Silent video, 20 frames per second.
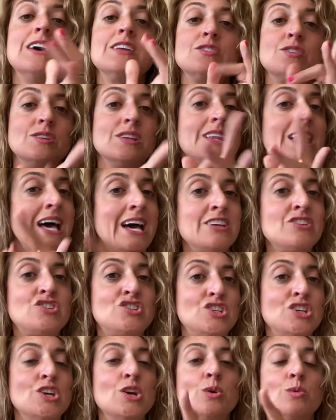The
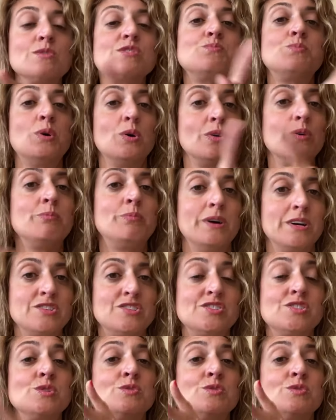last year it was pulling punches.